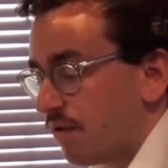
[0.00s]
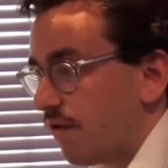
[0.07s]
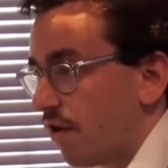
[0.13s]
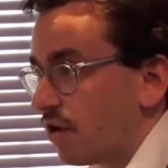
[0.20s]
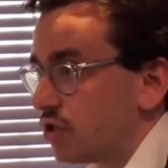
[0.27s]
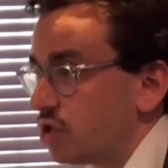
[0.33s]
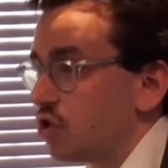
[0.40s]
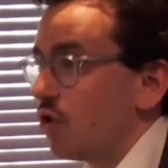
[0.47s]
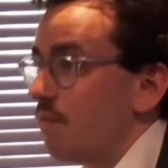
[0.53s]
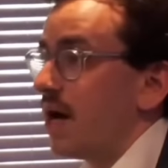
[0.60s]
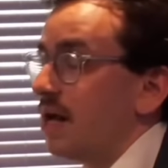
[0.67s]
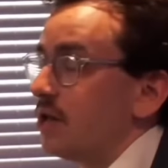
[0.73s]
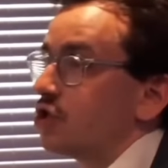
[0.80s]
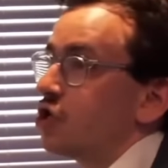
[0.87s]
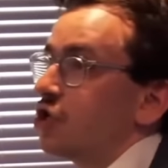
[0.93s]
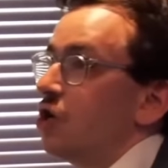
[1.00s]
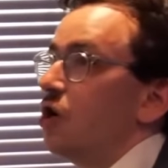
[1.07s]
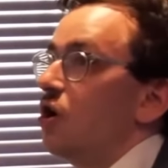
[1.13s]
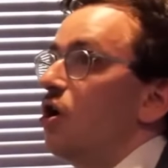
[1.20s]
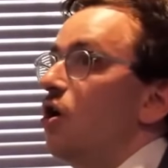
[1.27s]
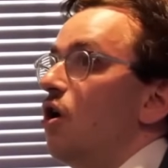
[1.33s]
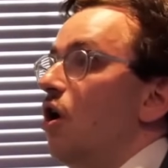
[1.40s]
focus so much
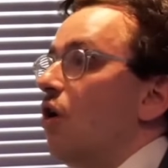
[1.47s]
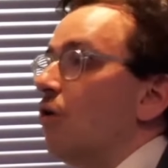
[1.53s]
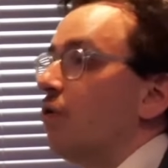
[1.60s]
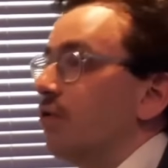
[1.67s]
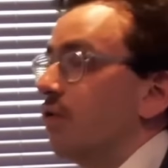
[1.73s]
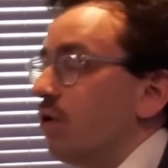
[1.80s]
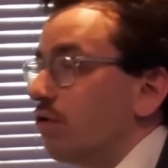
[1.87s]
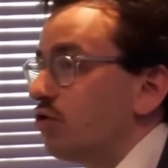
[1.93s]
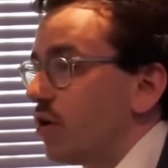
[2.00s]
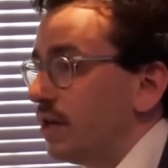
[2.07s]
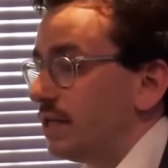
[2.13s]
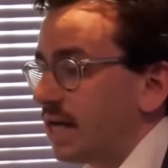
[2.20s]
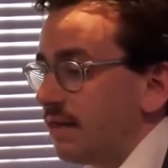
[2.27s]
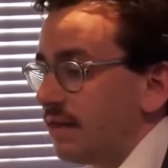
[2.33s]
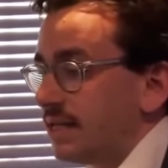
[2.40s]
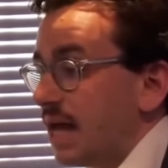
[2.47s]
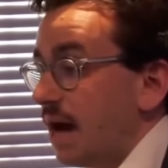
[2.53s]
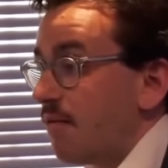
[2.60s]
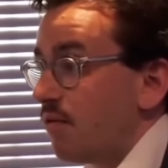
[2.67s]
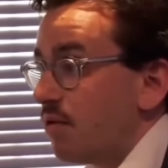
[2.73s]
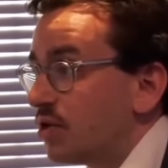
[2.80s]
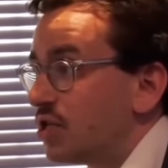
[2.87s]
on trying to get things out,
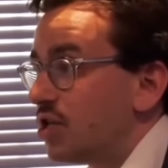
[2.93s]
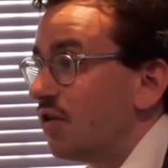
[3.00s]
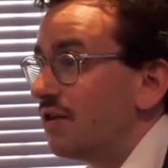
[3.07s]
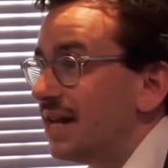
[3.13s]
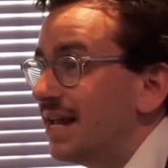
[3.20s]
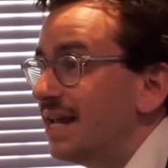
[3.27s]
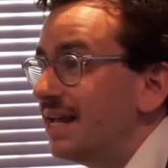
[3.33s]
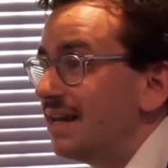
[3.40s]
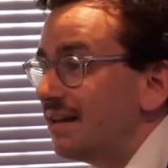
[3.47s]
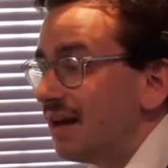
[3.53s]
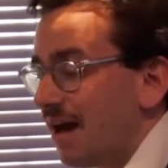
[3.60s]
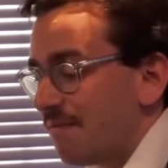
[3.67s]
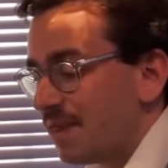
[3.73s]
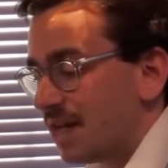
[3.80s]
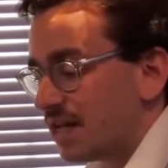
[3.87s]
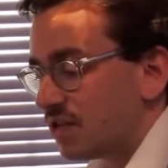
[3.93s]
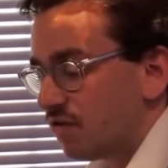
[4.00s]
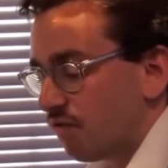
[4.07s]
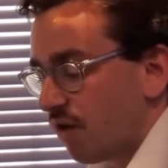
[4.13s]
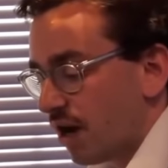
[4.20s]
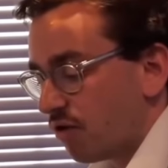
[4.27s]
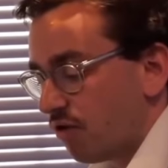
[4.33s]
but we also need things
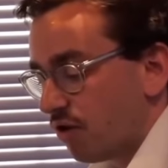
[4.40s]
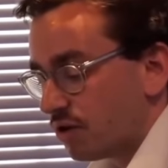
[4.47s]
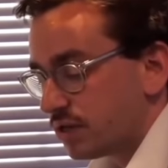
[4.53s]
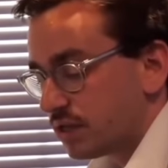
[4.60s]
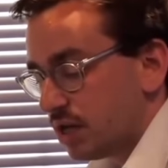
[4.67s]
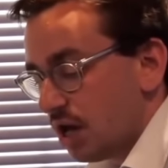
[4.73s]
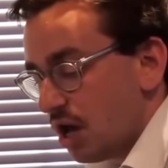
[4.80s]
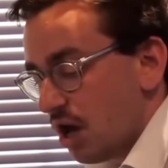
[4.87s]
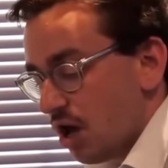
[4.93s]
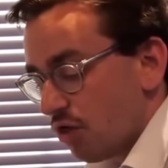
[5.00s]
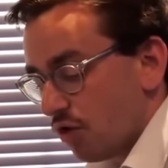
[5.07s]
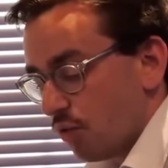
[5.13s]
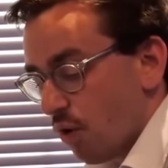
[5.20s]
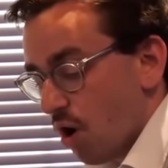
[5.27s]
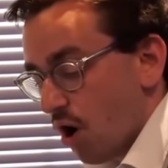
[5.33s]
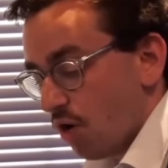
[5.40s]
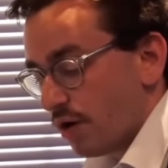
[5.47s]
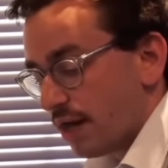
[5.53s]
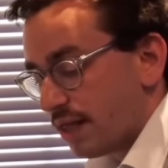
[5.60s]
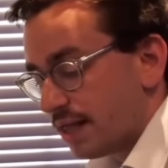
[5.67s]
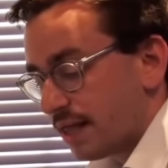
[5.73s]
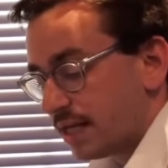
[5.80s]
from right across the world.
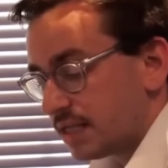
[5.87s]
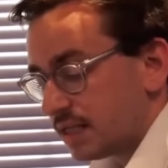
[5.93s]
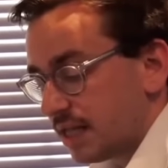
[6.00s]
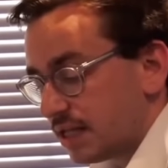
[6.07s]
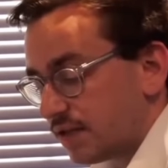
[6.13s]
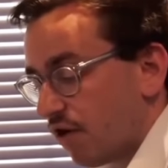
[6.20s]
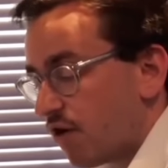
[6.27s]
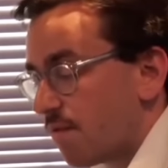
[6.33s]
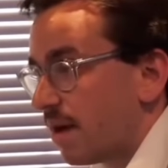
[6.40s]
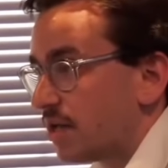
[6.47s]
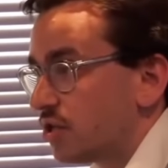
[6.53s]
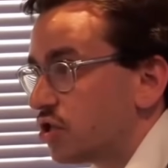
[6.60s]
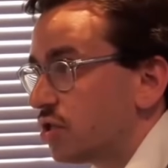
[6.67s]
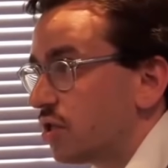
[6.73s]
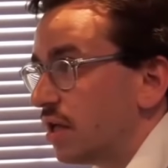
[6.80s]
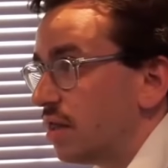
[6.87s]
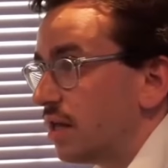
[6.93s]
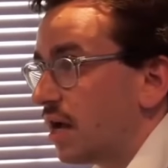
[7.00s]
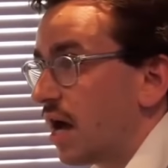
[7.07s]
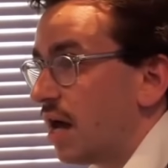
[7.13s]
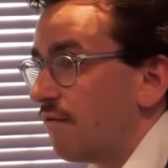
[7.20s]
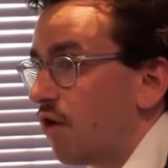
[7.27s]
And I think that's very much the
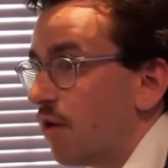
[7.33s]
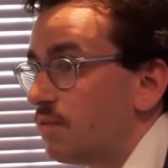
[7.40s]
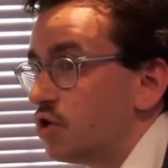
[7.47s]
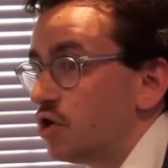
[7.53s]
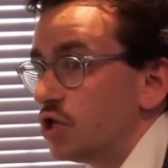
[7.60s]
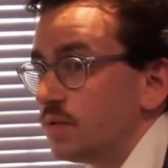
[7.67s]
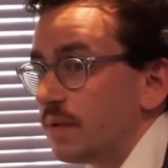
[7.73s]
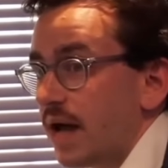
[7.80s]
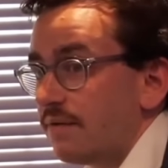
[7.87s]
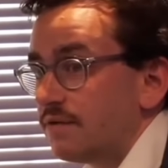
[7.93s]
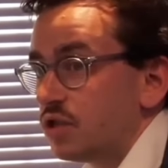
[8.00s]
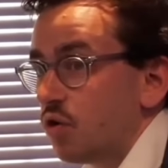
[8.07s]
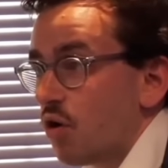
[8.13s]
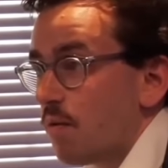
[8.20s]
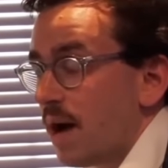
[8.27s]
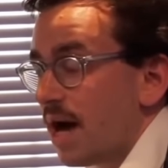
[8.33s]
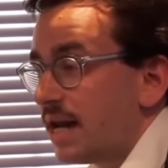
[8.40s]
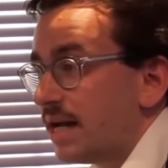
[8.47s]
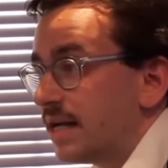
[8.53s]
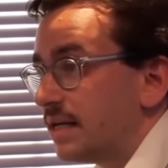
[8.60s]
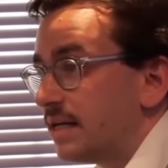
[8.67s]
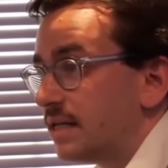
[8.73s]
kind of opportunities we have to talk about
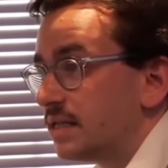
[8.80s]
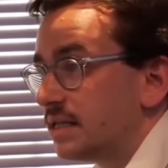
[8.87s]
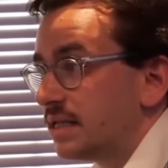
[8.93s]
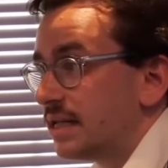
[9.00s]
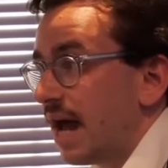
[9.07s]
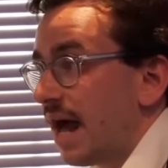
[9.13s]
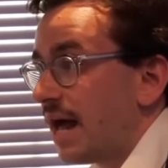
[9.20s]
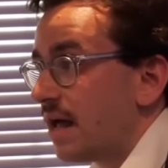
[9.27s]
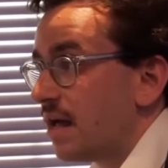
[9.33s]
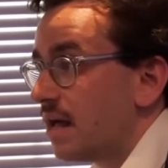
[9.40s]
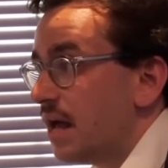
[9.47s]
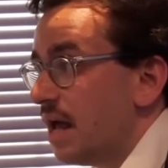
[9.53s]
here today.